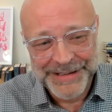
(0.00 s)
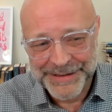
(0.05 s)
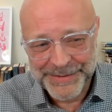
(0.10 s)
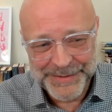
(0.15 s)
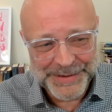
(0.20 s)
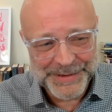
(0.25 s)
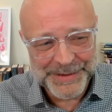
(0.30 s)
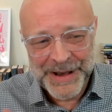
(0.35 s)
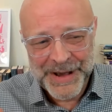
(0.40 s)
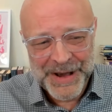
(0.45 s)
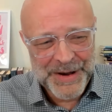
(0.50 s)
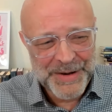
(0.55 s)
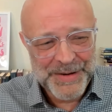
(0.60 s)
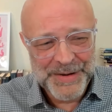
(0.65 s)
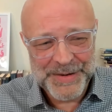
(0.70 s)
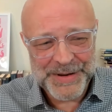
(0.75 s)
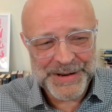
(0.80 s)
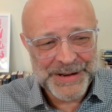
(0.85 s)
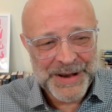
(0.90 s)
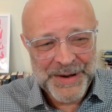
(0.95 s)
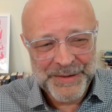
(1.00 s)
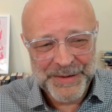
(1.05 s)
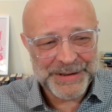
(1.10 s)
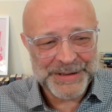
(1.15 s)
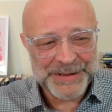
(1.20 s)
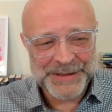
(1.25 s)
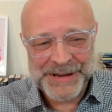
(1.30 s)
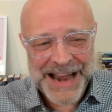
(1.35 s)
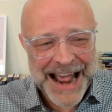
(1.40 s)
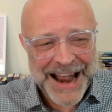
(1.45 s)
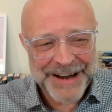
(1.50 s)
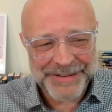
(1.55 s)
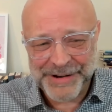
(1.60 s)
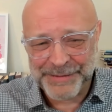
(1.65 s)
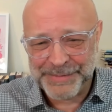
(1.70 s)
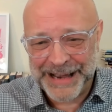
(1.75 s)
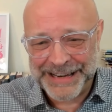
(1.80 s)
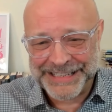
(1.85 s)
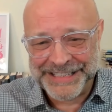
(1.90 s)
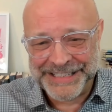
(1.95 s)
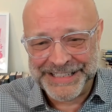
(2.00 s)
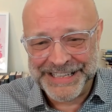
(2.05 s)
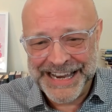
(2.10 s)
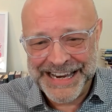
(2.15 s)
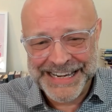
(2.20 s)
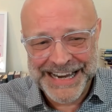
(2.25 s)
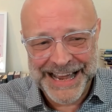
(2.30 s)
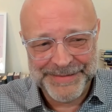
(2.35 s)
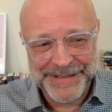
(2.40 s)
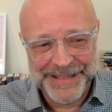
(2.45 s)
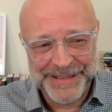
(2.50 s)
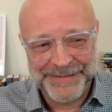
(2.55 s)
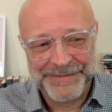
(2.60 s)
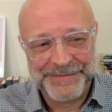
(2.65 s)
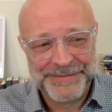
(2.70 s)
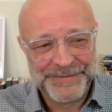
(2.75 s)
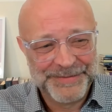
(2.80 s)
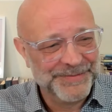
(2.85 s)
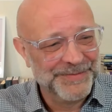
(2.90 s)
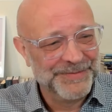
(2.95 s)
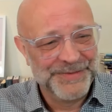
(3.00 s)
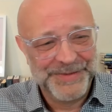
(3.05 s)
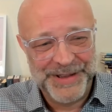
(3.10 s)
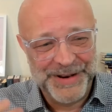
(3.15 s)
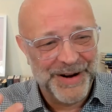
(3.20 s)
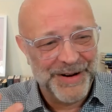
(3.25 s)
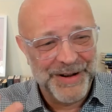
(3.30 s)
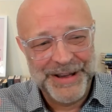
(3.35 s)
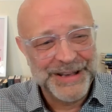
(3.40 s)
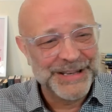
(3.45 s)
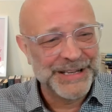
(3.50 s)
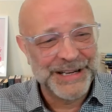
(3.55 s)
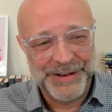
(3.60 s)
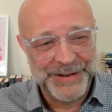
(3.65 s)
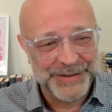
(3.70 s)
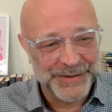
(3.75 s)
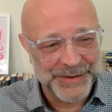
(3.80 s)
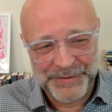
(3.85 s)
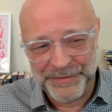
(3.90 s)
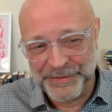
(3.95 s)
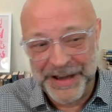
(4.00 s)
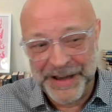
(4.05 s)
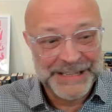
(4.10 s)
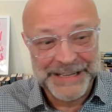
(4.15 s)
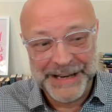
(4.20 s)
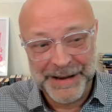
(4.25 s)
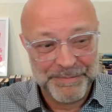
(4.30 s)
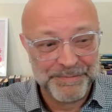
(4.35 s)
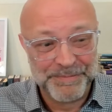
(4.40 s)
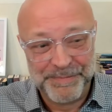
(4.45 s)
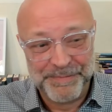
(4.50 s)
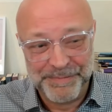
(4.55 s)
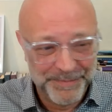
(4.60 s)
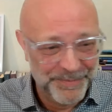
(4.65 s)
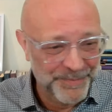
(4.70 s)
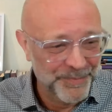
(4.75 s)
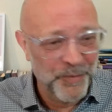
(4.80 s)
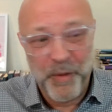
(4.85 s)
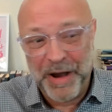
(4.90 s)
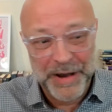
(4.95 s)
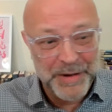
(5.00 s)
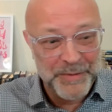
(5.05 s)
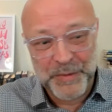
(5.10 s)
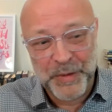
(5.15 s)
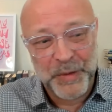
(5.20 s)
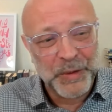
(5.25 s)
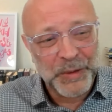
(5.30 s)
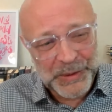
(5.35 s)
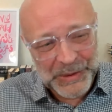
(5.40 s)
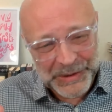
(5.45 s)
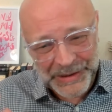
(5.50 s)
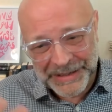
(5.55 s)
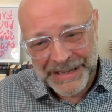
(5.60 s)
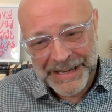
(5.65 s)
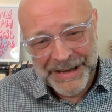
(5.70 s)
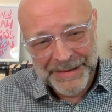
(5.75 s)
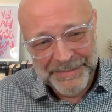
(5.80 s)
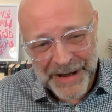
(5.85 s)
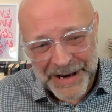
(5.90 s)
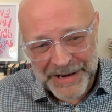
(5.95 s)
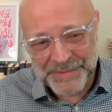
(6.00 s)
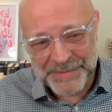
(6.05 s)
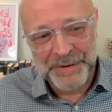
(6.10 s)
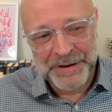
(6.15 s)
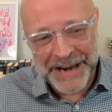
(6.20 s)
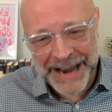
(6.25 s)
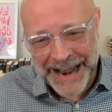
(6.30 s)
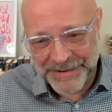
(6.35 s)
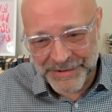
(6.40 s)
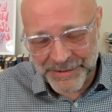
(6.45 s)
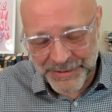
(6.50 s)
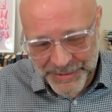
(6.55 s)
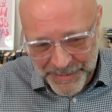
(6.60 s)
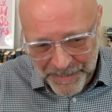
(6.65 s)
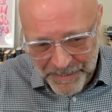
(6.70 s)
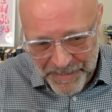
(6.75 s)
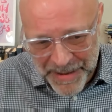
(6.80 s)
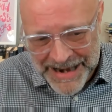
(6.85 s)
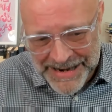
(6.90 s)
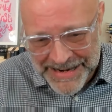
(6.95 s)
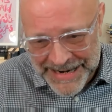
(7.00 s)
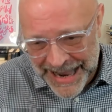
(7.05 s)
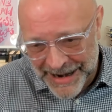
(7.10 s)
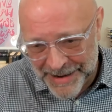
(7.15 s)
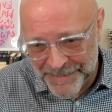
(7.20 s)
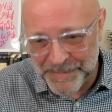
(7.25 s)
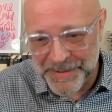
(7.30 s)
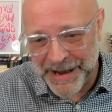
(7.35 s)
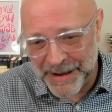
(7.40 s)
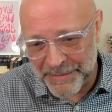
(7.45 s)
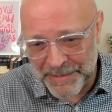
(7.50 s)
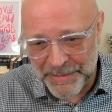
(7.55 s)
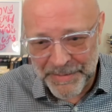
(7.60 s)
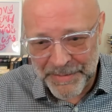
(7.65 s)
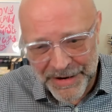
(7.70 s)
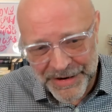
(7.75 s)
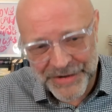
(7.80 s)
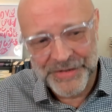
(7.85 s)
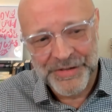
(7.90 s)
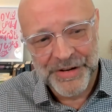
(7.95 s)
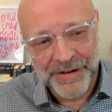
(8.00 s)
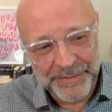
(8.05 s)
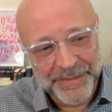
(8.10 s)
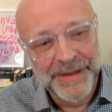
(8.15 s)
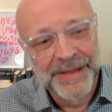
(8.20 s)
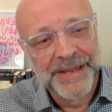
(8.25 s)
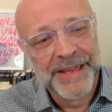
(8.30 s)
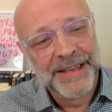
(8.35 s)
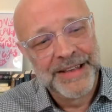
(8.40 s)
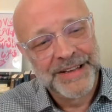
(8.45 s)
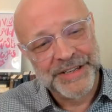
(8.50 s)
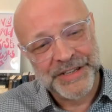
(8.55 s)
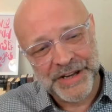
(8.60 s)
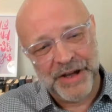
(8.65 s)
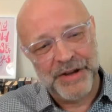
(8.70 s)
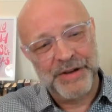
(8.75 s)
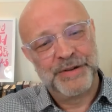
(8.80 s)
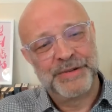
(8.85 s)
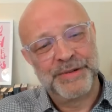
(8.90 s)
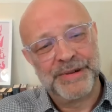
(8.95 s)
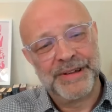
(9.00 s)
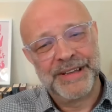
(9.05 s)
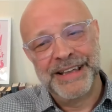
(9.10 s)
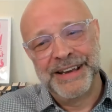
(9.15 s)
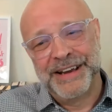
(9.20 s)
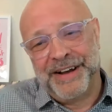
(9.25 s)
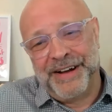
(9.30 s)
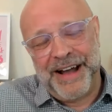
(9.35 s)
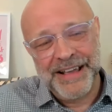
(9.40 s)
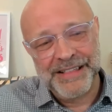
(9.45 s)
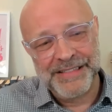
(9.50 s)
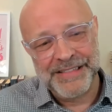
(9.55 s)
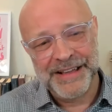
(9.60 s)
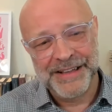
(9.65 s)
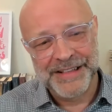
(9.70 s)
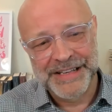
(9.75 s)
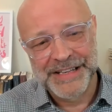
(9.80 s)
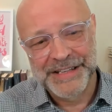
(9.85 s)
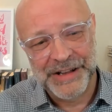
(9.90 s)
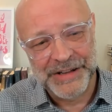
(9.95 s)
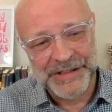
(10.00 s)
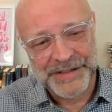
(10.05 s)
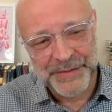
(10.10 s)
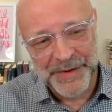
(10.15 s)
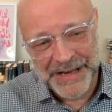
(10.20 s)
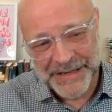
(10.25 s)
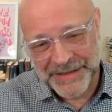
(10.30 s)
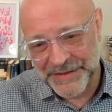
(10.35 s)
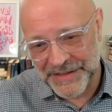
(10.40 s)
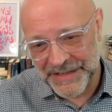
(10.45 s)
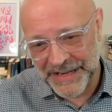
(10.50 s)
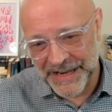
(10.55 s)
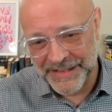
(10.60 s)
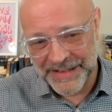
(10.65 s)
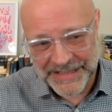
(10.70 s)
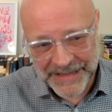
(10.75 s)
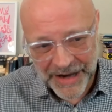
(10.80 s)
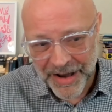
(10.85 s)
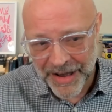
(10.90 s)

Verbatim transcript: He "What's what's what's natural about sitting down with, the, with your eyes closed or facing a white wall. Right. Much more natural to bend down and pick up a mushroom. Yeah. So you know, I think there's lots of ways of seeing this.